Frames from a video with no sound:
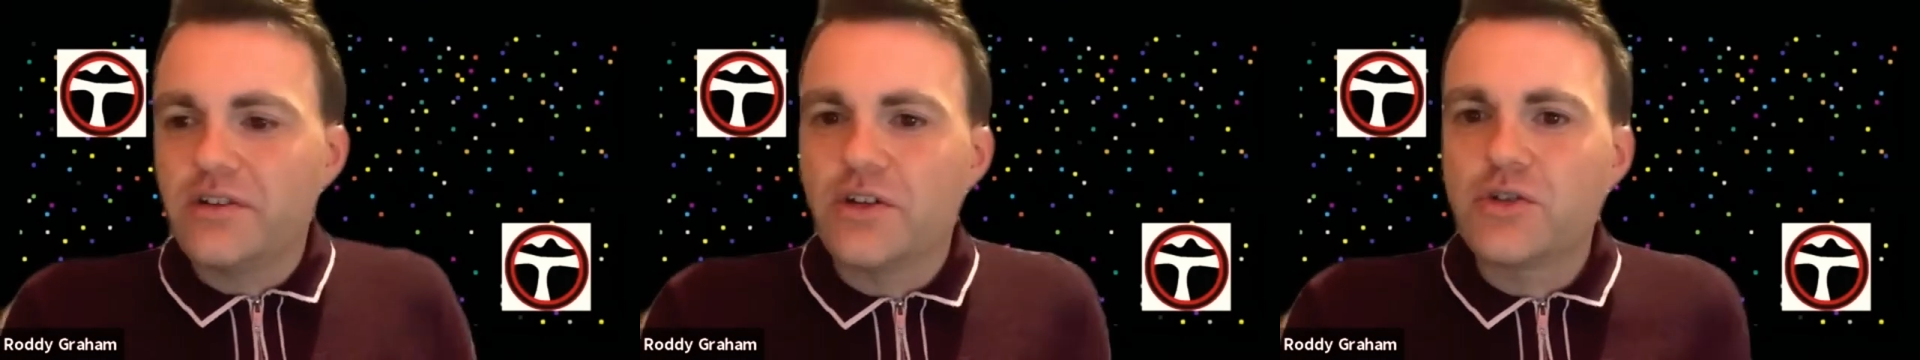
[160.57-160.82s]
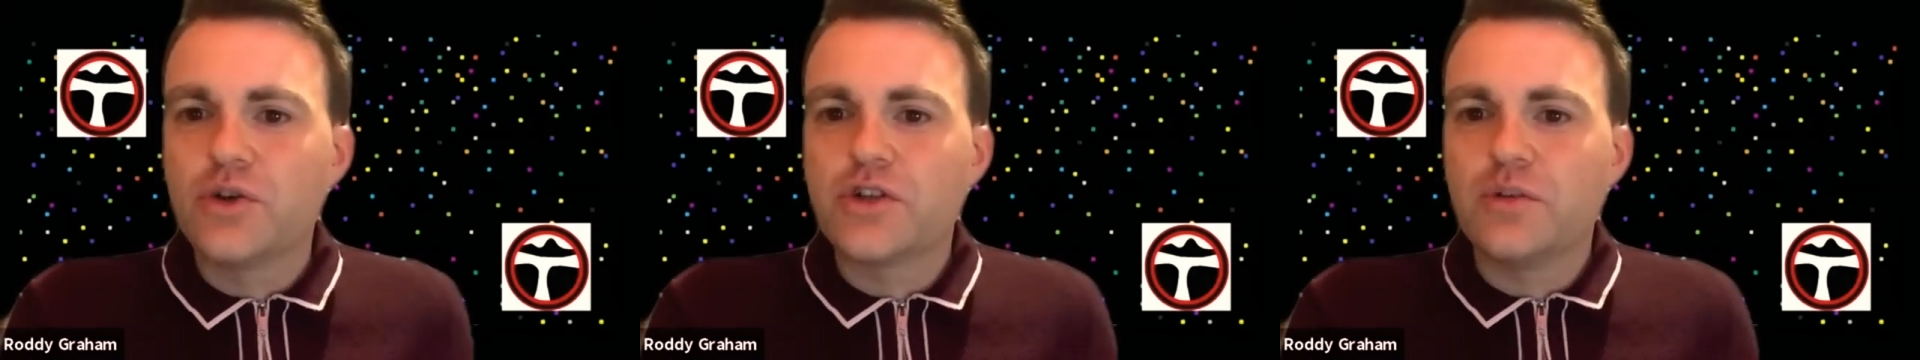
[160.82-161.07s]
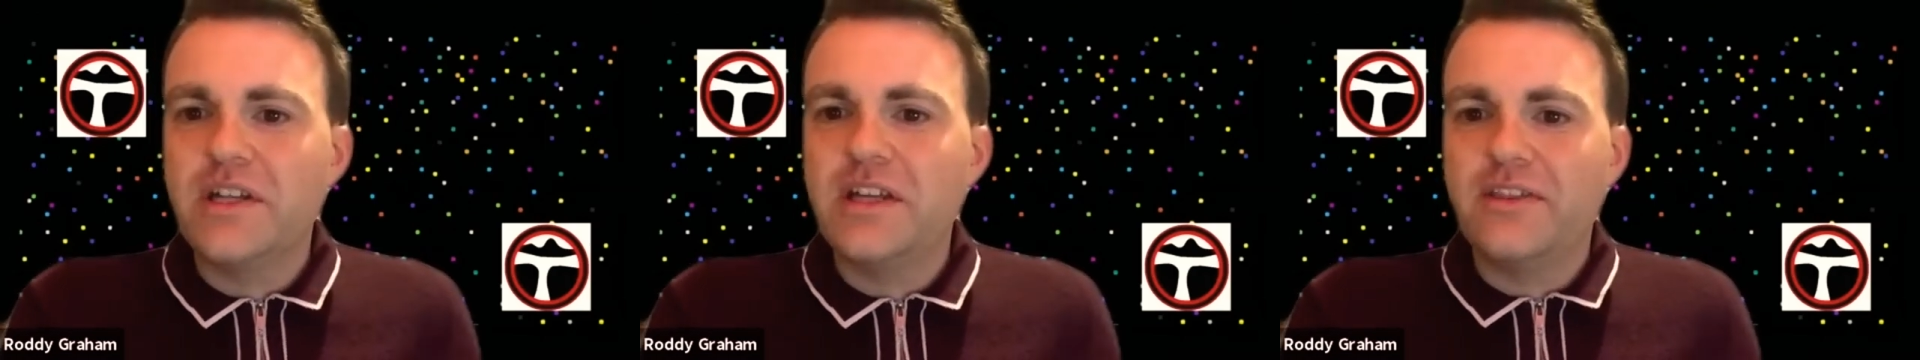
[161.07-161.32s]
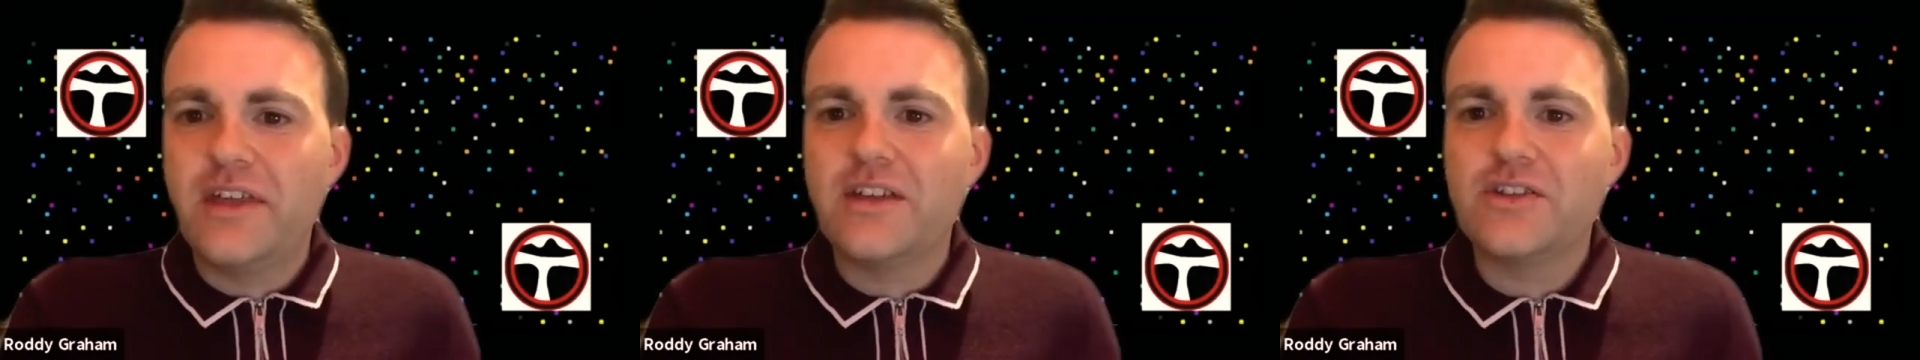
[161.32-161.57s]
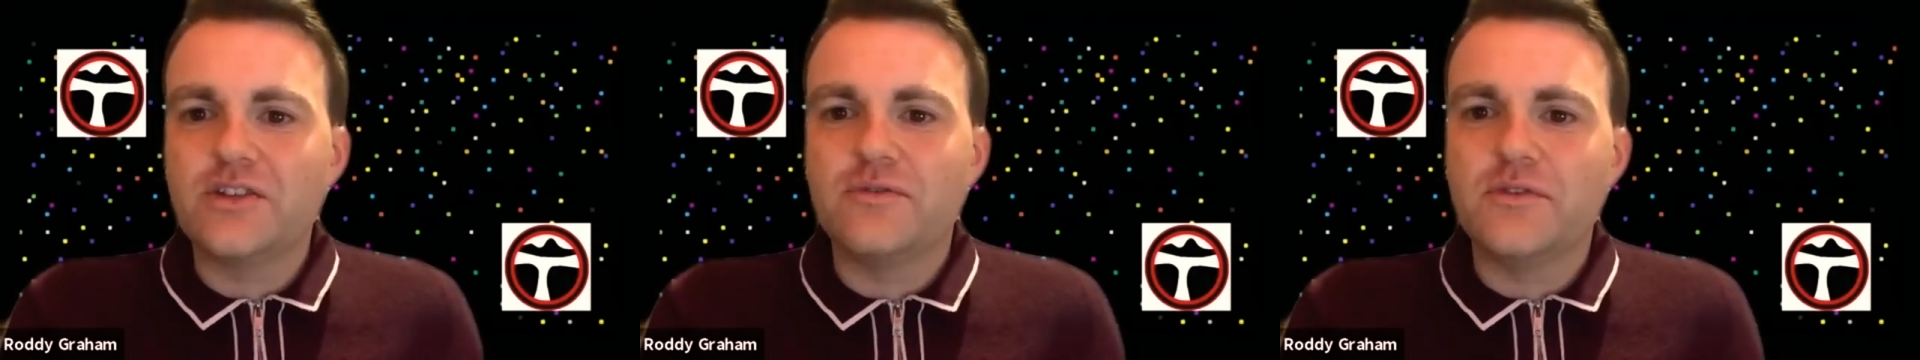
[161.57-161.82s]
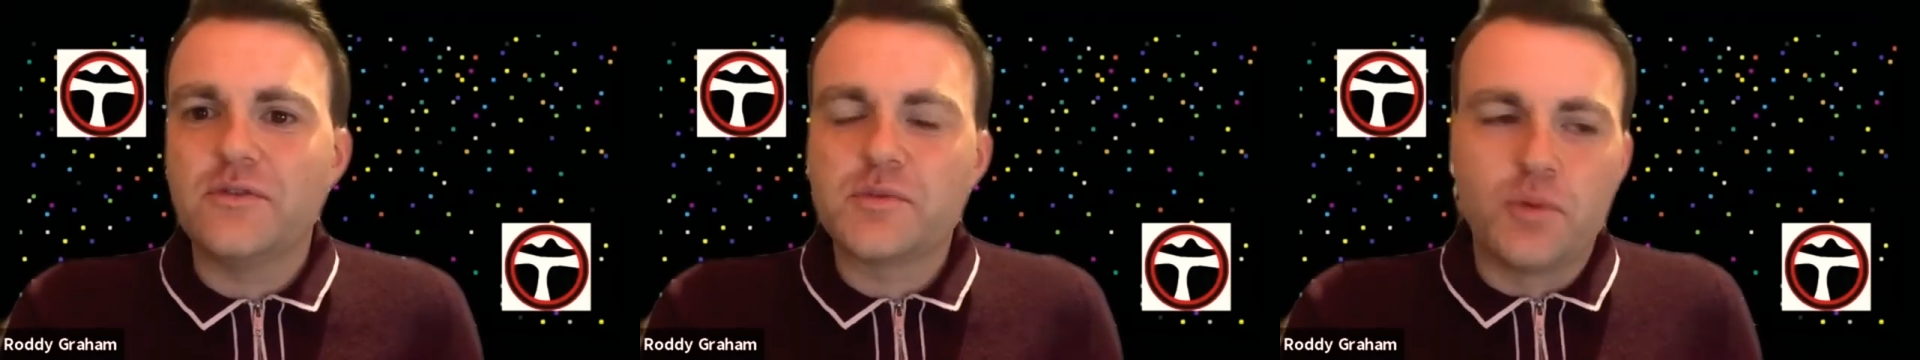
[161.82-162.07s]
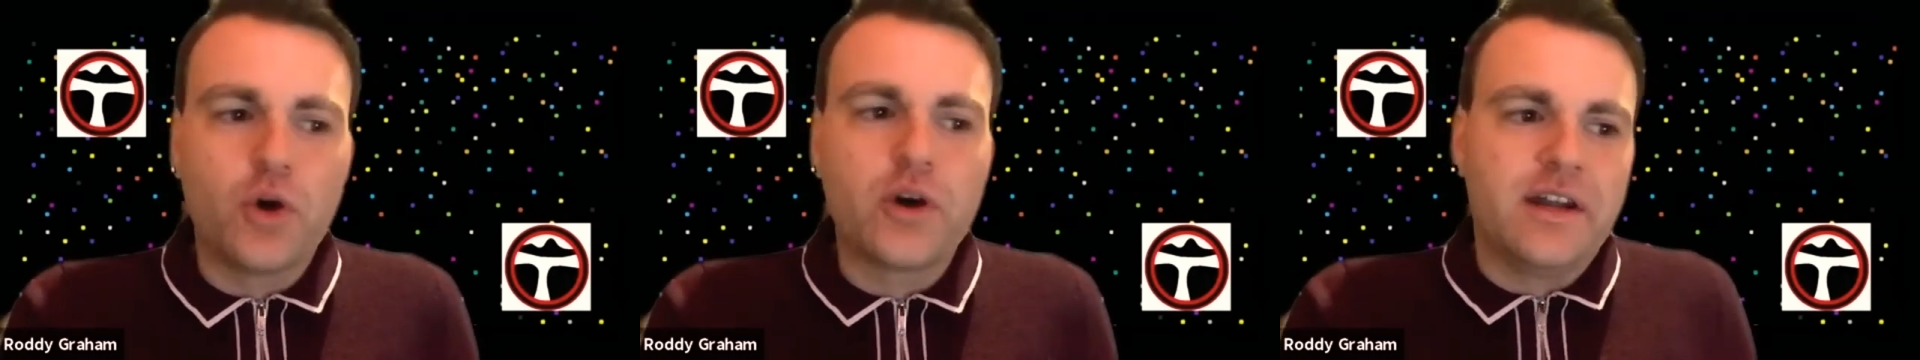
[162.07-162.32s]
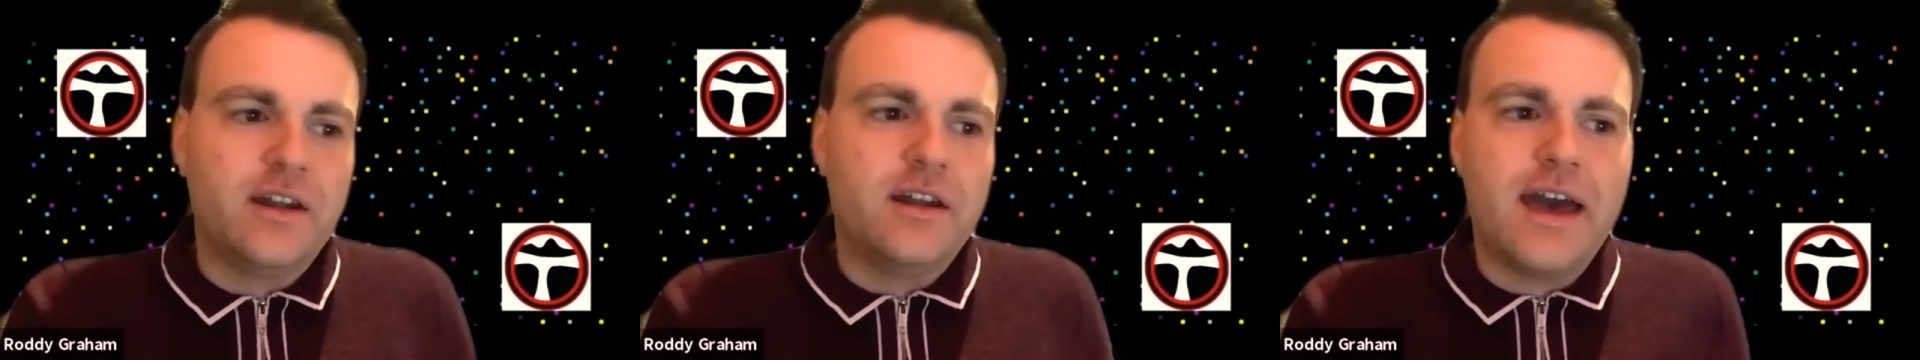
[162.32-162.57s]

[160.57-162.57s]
social media and things, you've spoken